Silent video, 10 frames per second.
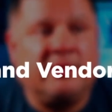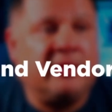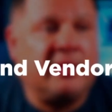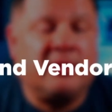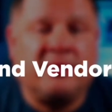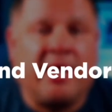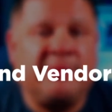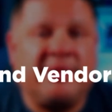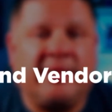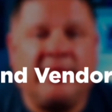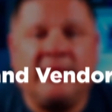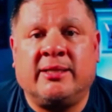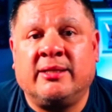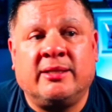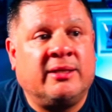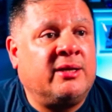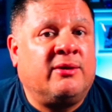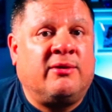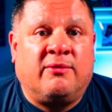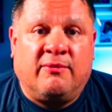You look at the top 10
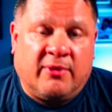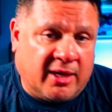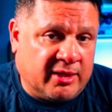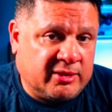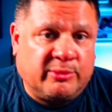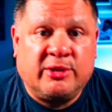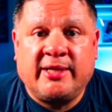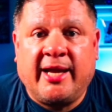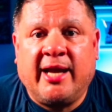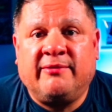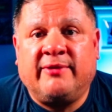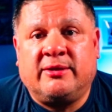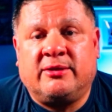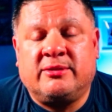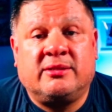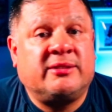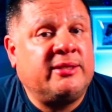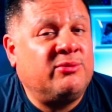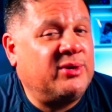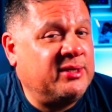customers and vendors and see
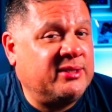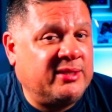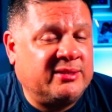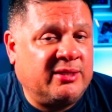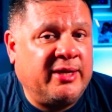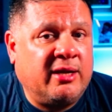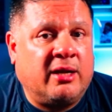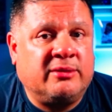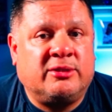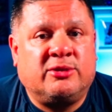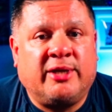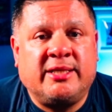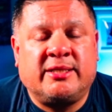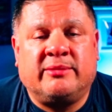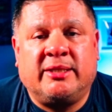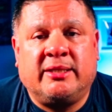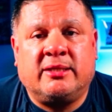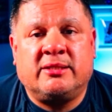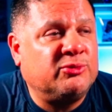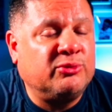is there any concentration,
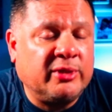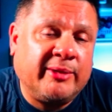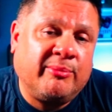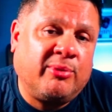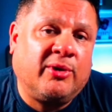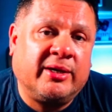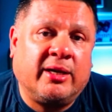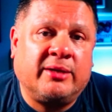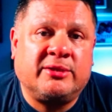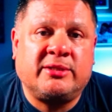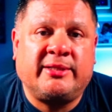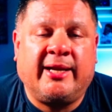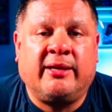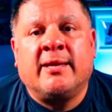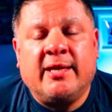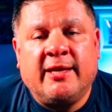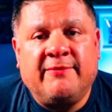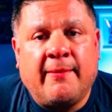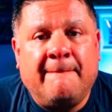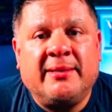because it's really important to understand if
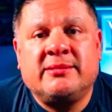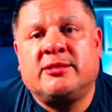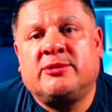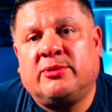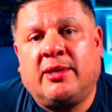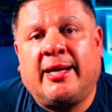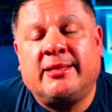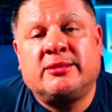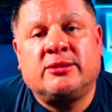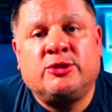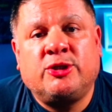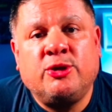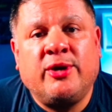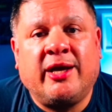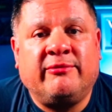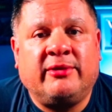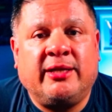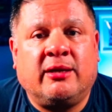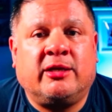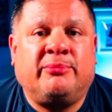the business relies too
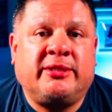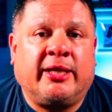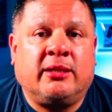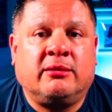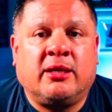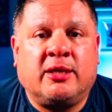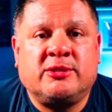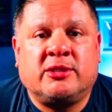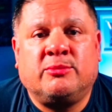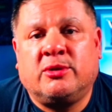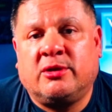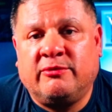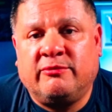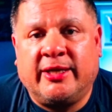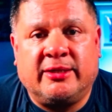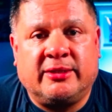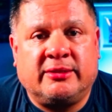heavily on a particular customer or vendor.